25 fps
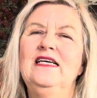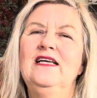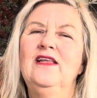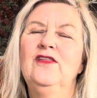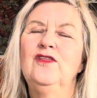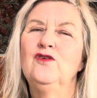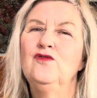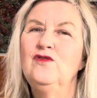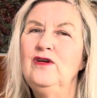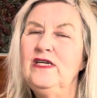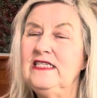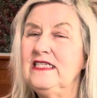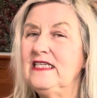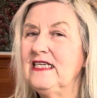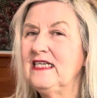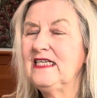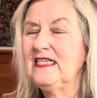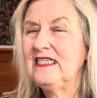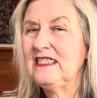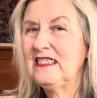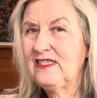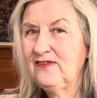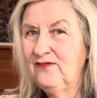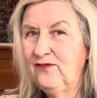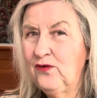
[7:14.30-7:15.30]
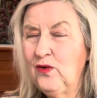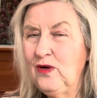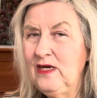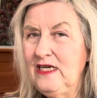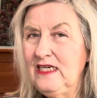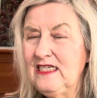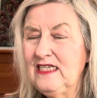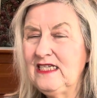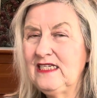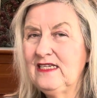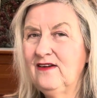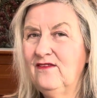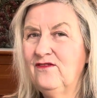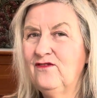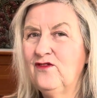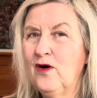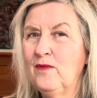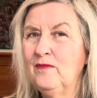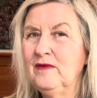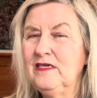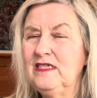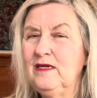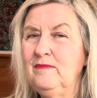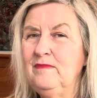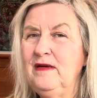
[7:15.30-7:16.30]
The Resident's Voice from
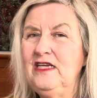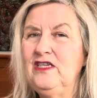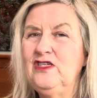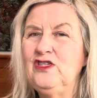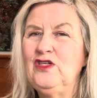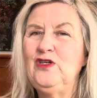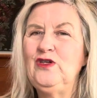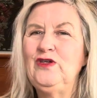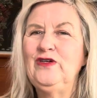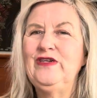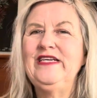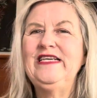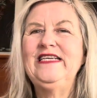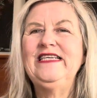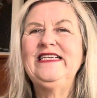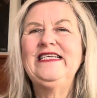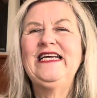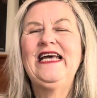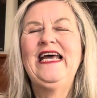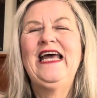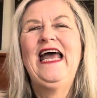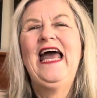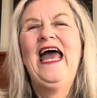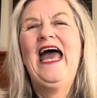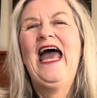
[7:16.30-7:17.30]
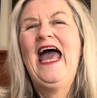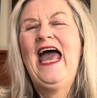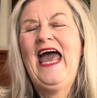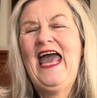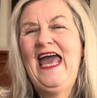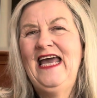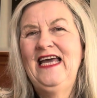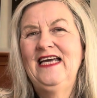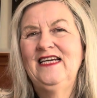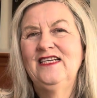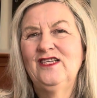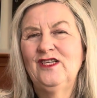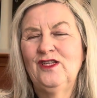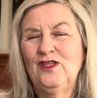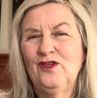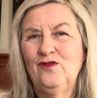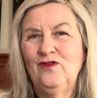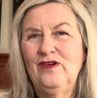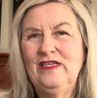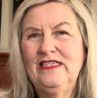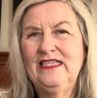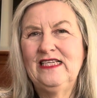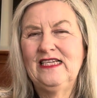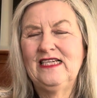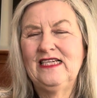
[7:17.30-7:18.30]
a Dementia Unit and The
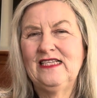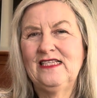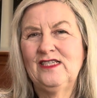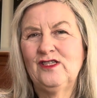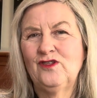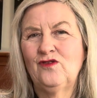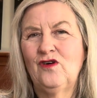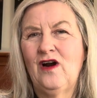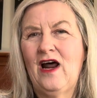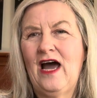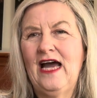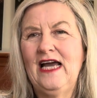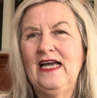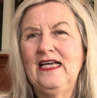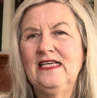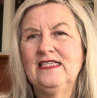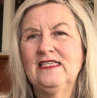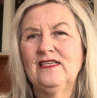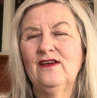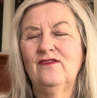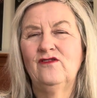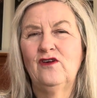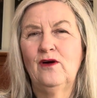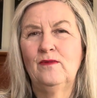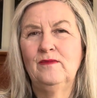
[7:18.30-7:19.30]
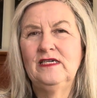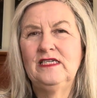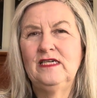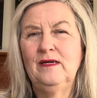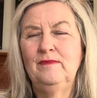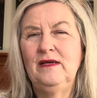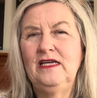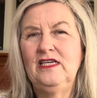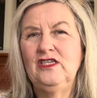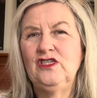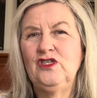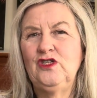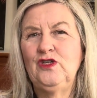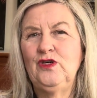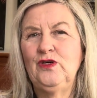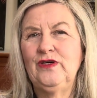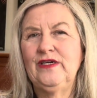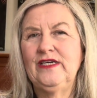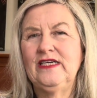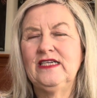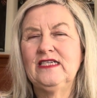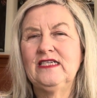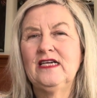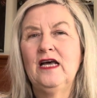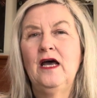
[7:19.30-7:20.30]
Resident's Rise from a Dementia
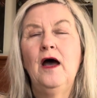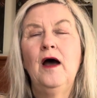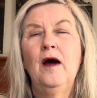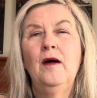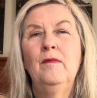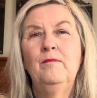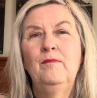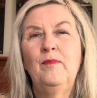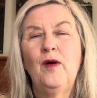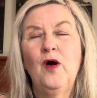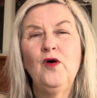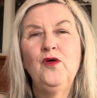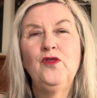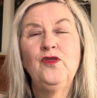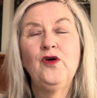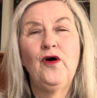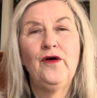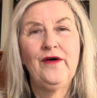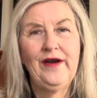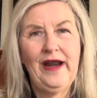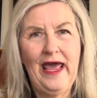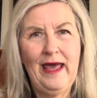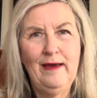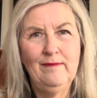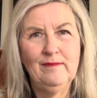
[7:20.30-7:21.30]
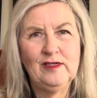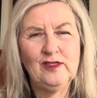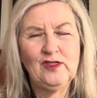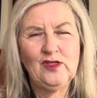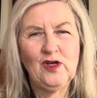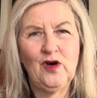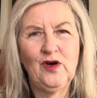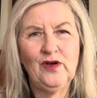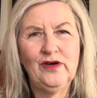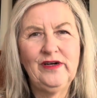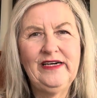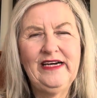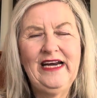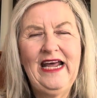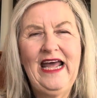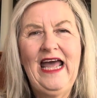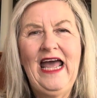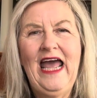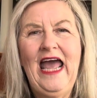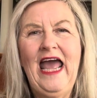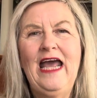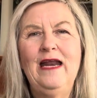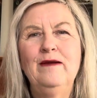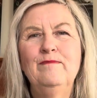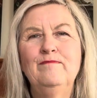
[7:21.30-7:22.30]
Unit, both on Amazon
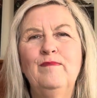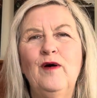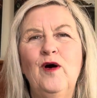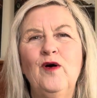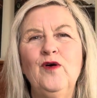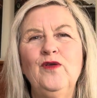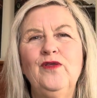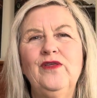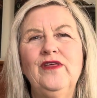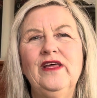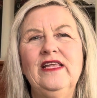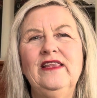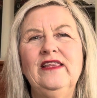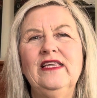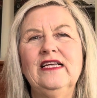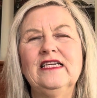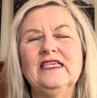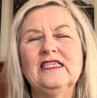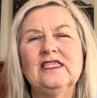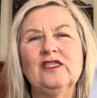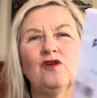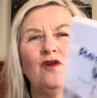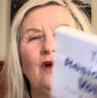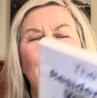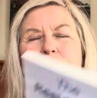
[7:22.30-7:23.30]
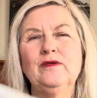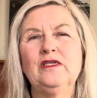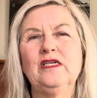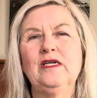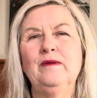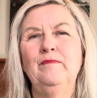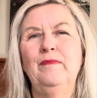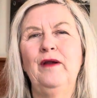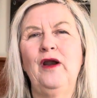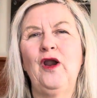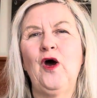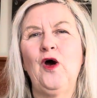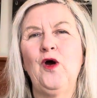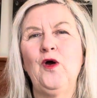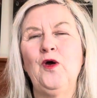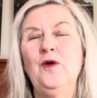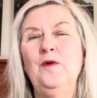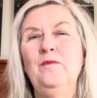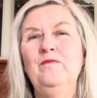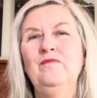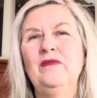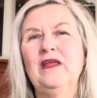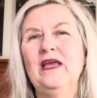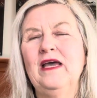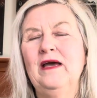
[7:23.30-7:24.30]
and both in the description below,
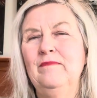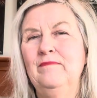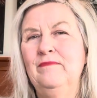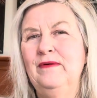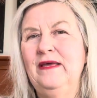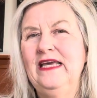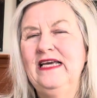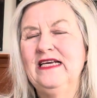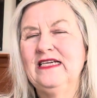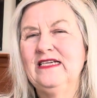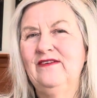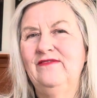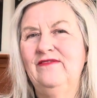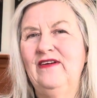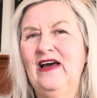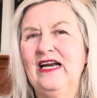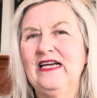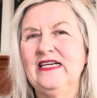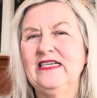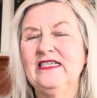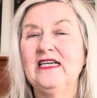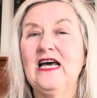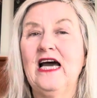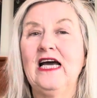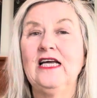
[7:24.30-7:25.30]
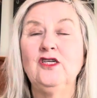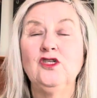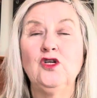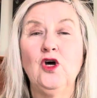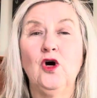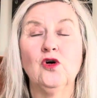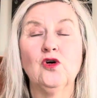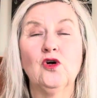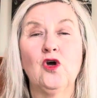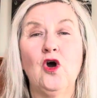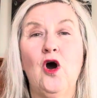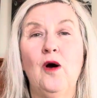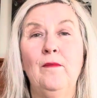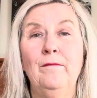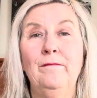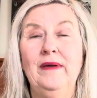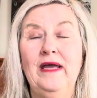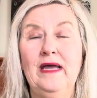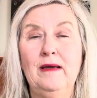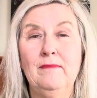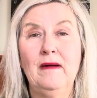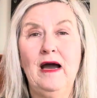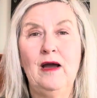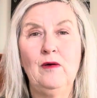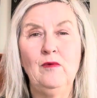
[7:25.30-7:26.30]
pietavalentine.com
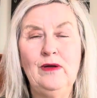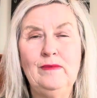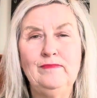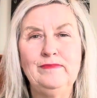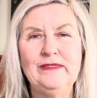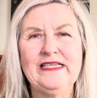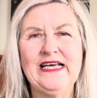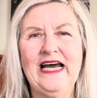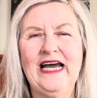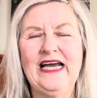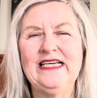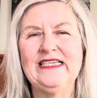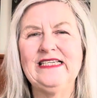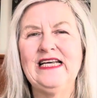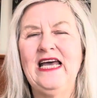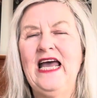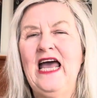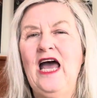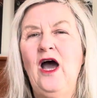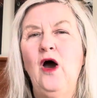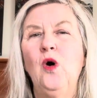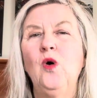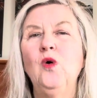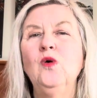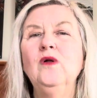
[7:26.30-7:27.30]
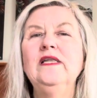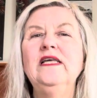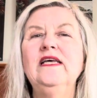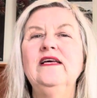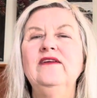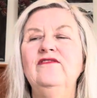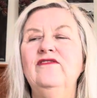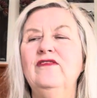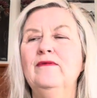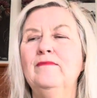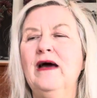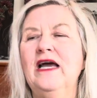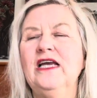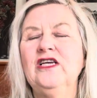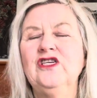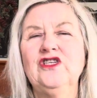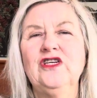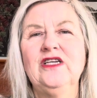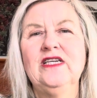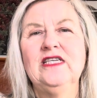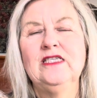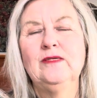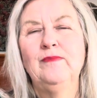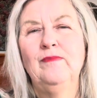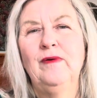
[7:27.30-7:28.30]
being my website. All the
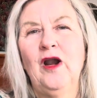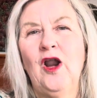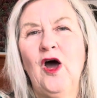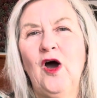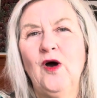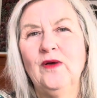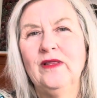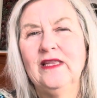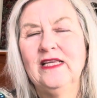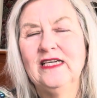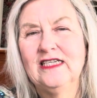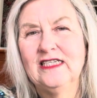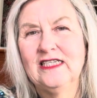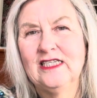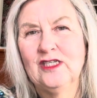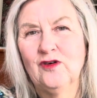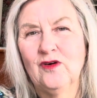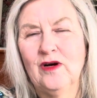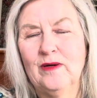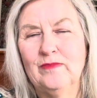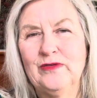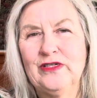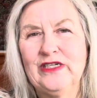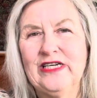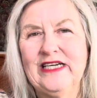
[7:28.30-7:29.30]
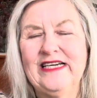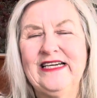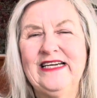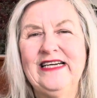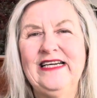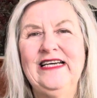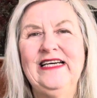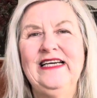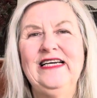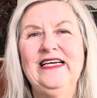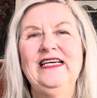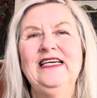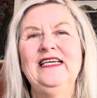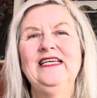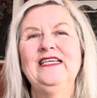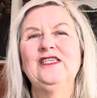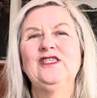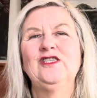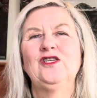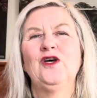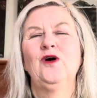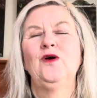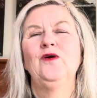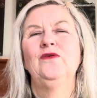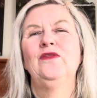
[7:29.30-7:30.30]
information is below in the description.
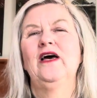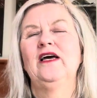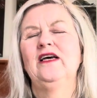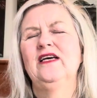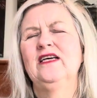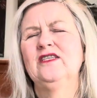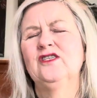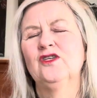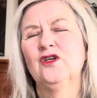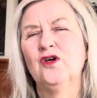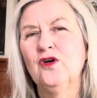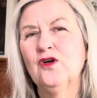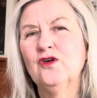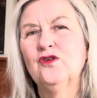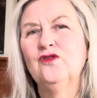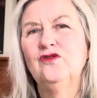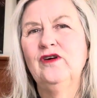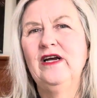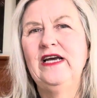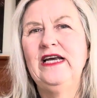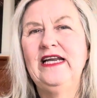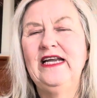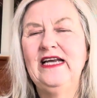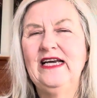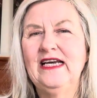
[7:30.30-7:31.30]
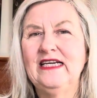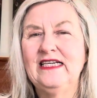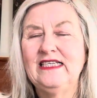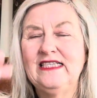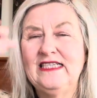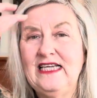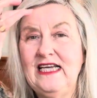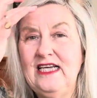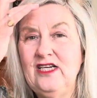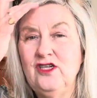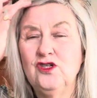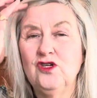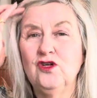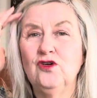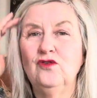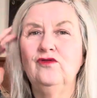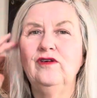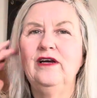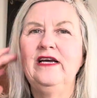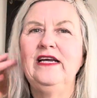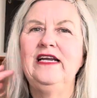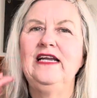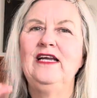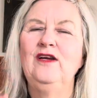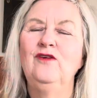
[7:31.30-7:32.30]
So that it's good reading, and essential
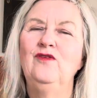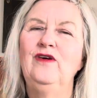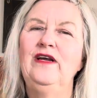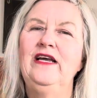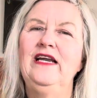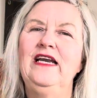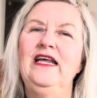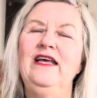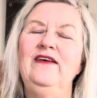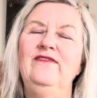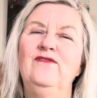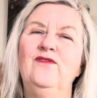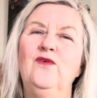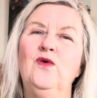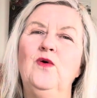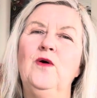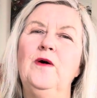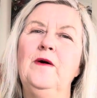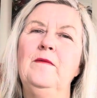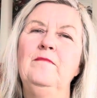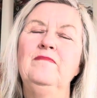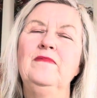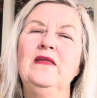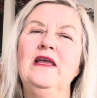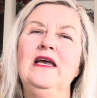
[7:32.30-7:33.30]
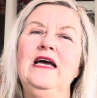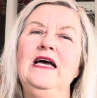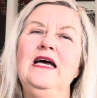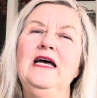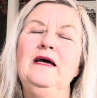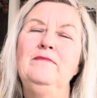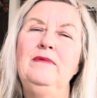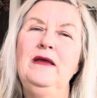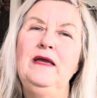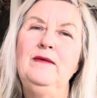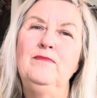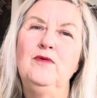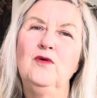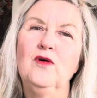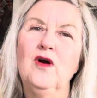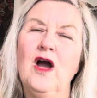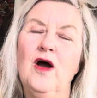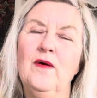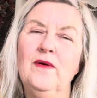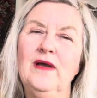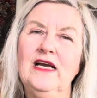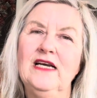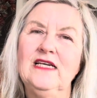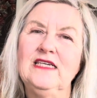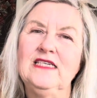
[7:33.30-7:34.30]
reading really for people
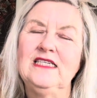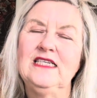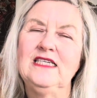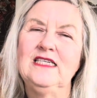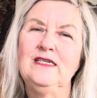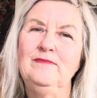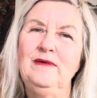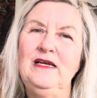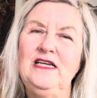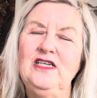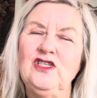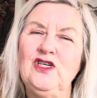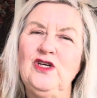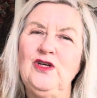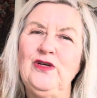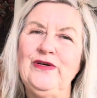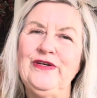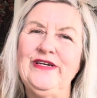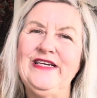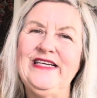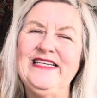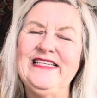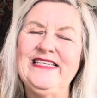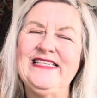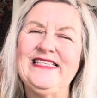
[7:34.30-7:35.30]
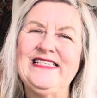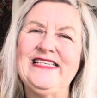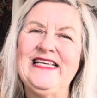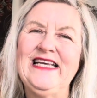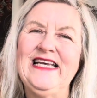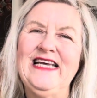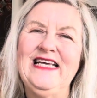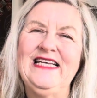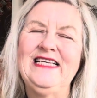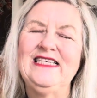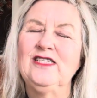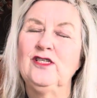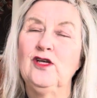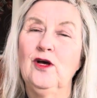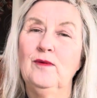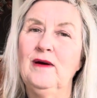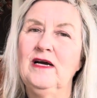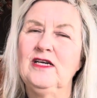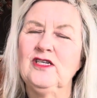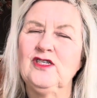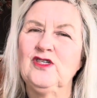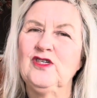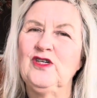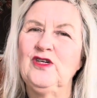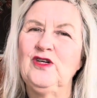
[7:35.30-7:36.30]
going into dementia units. So
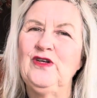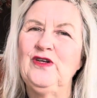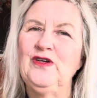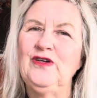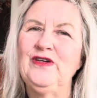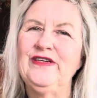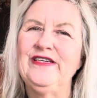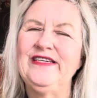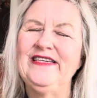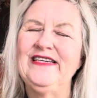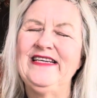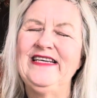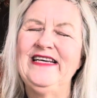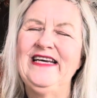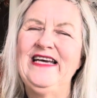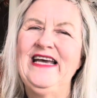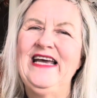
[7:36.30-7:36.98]
much to learn.